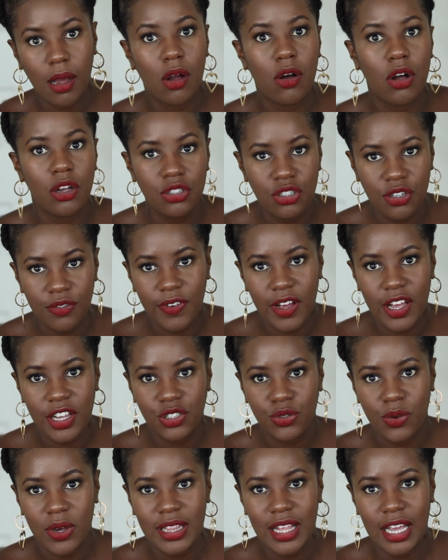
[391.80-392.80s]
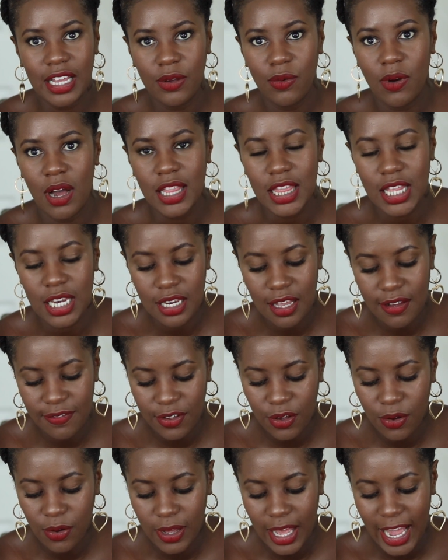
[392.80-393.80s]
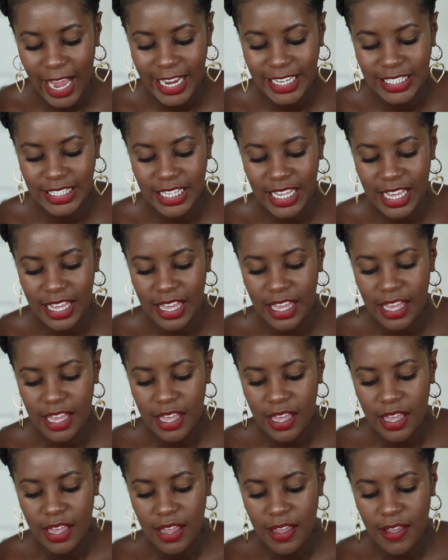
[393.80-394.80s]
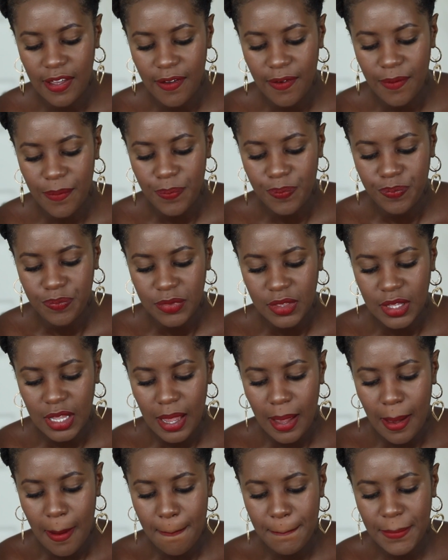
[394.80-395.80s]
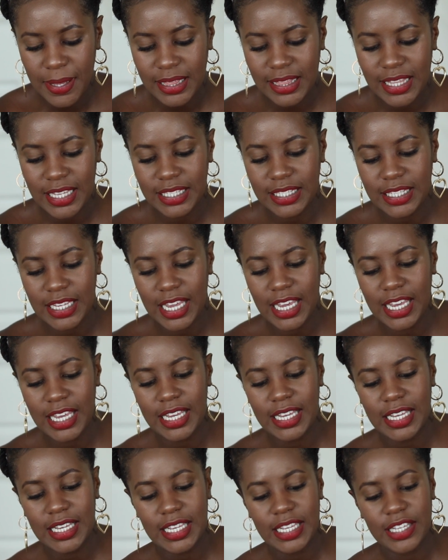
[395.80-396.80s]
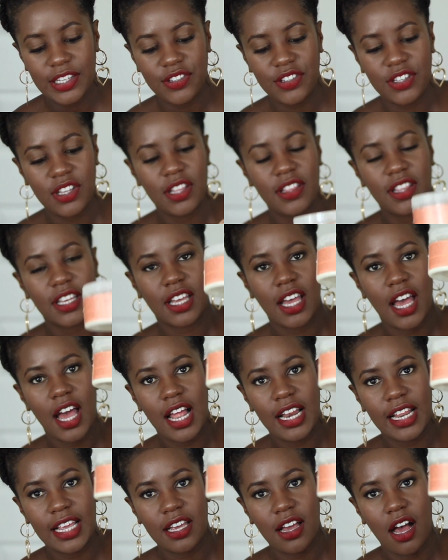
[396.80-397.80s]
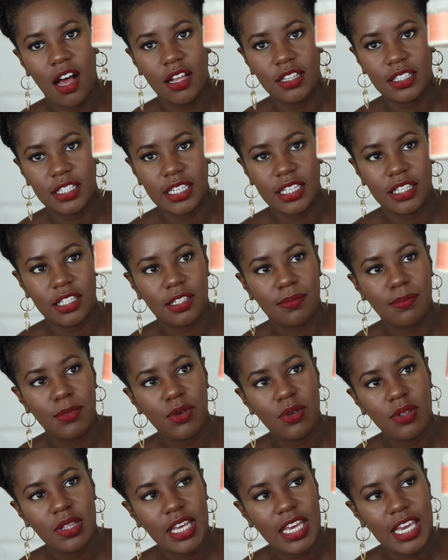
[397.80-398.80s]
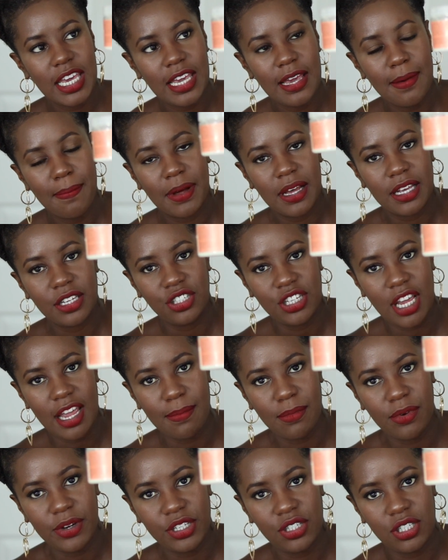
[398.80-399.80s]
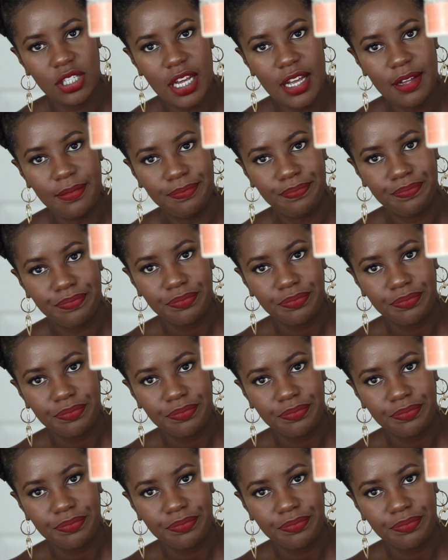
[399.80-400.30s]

controversial in that you either love it or hate it. But this is the Curling Enhancing Smoothie by Shea Moisture.